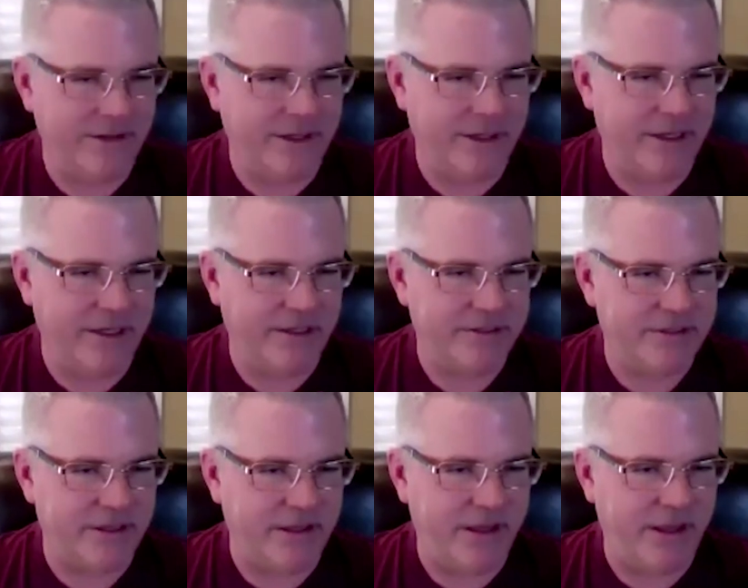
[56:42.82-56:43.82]

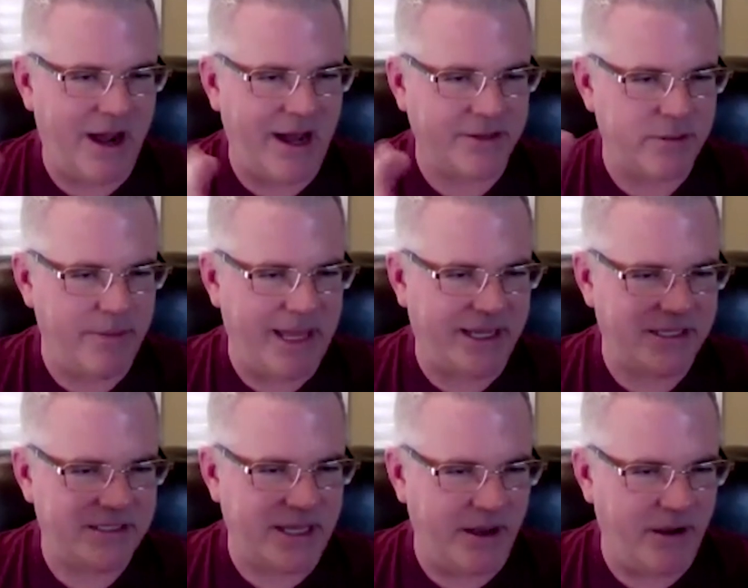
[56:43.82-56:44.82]
is not to make a
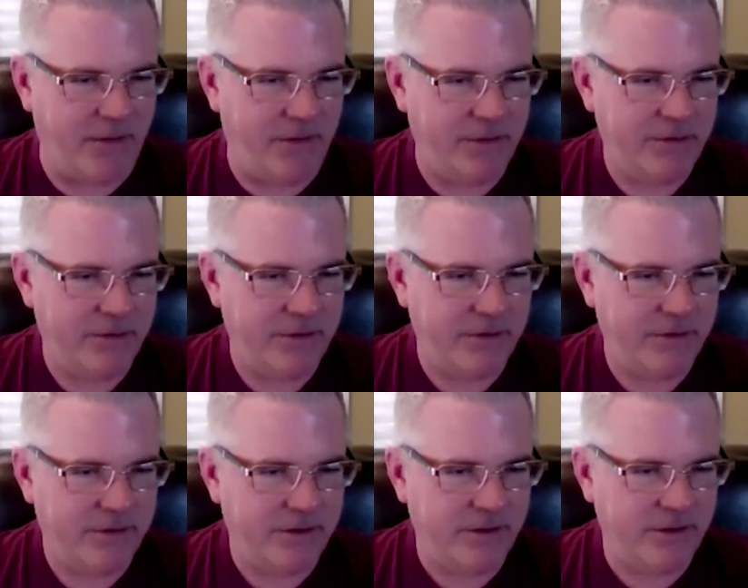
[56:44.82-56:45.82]
sale,
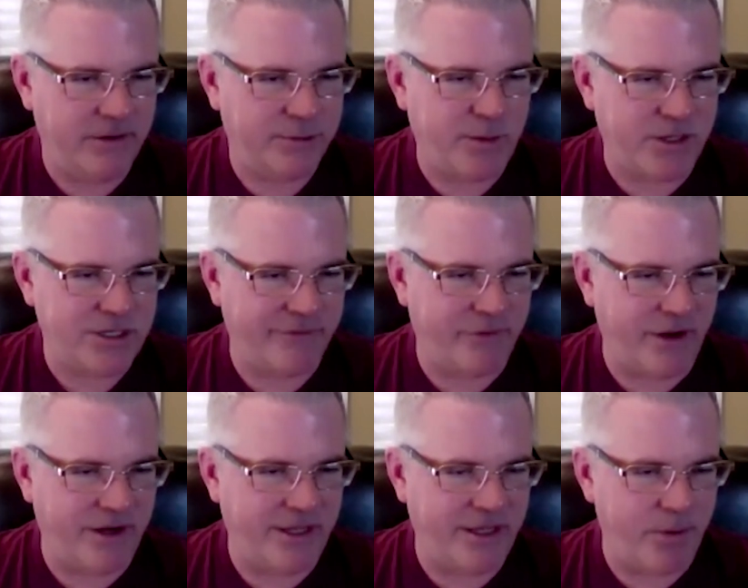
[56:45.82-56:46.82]
especially a
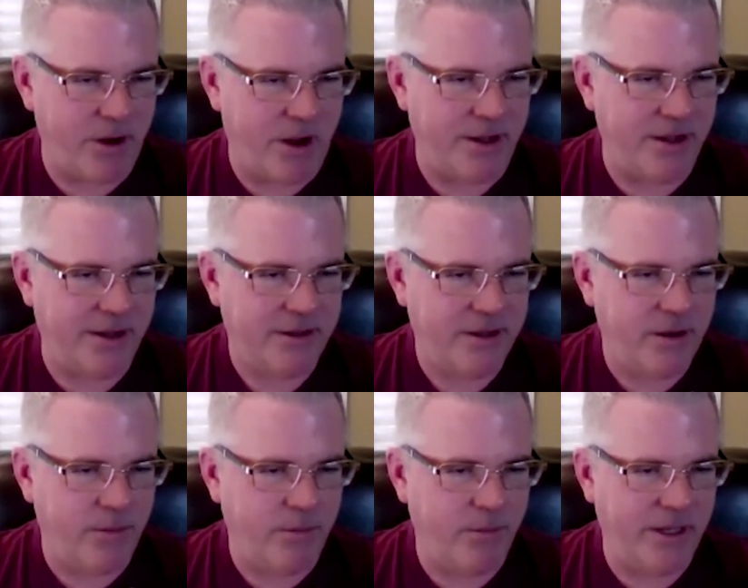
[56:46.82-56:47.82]
front end product,
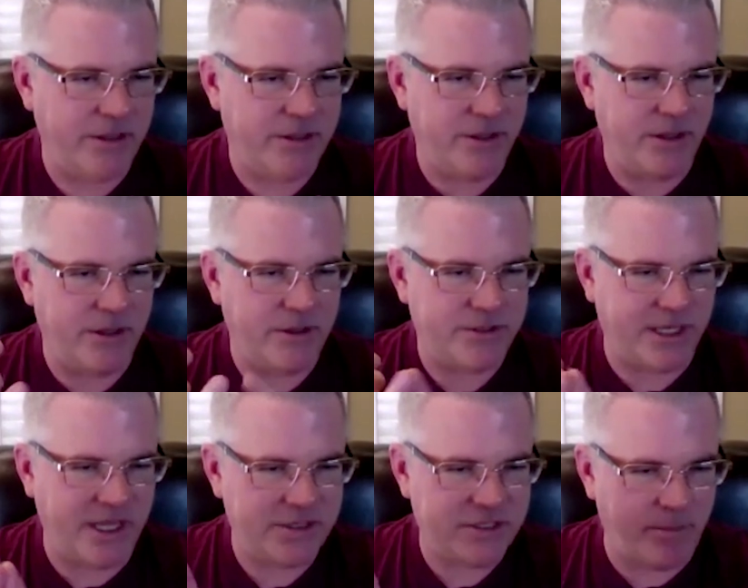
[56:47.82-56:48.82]
but to
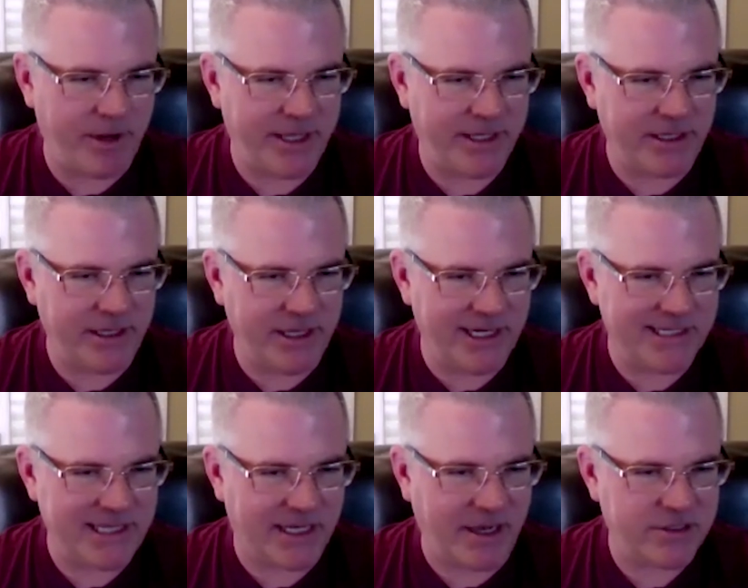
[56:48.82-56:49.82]
get somebody in
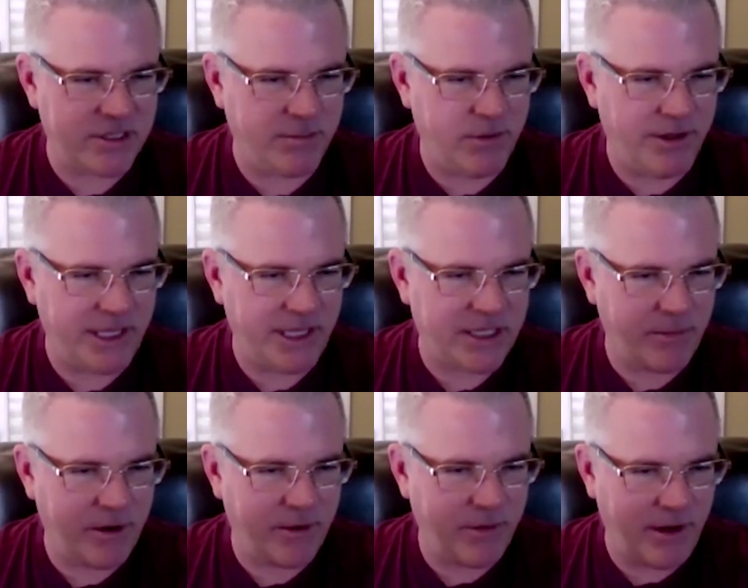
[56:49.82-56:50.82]
as a customer and get
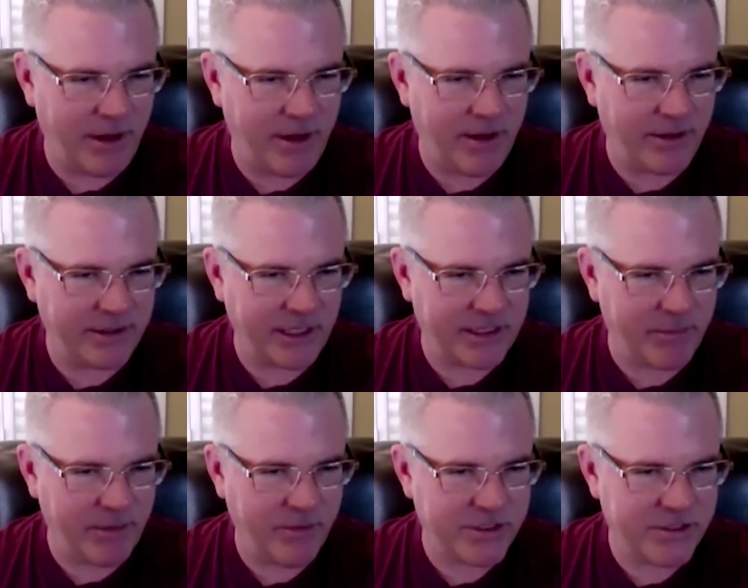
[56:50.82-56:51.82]
them a, uh, get them
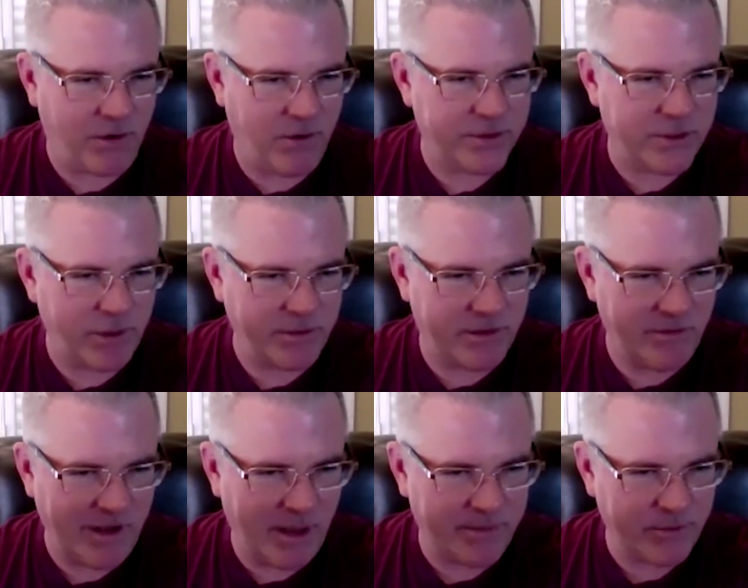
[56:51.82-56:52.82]
a result. So we
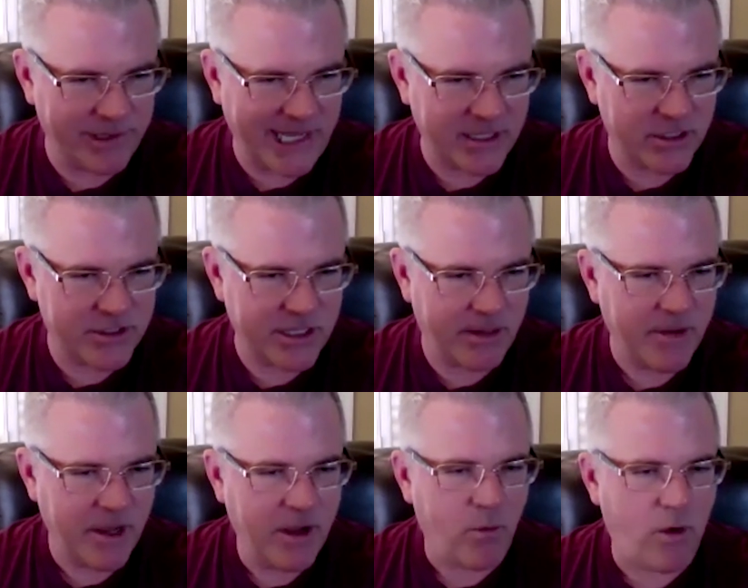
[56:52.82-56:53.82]
develop the relationship.
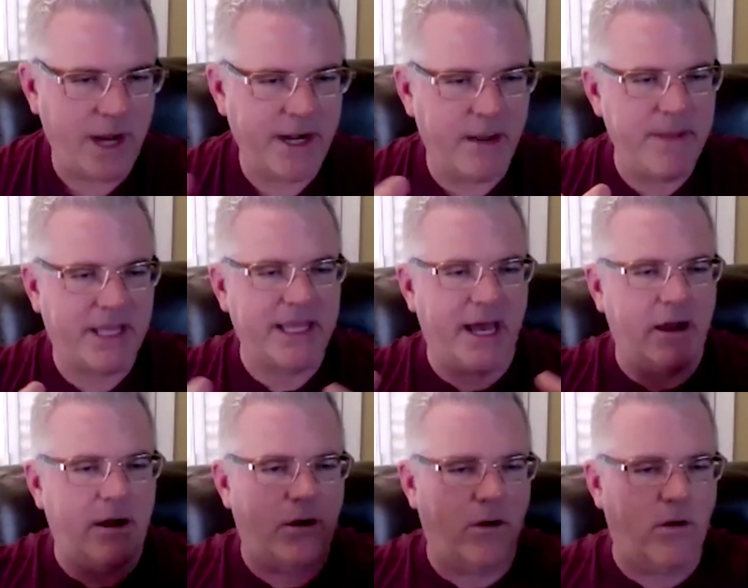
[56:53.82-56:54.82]
Why not make that
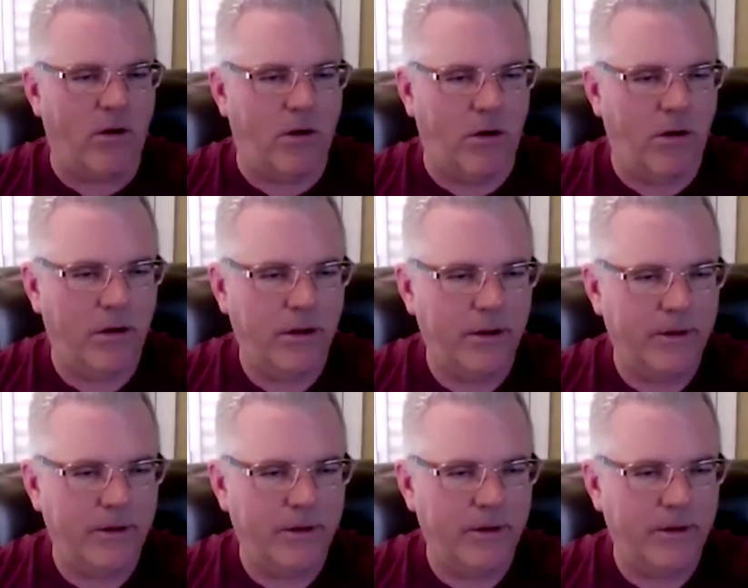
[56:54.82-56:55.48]
whole,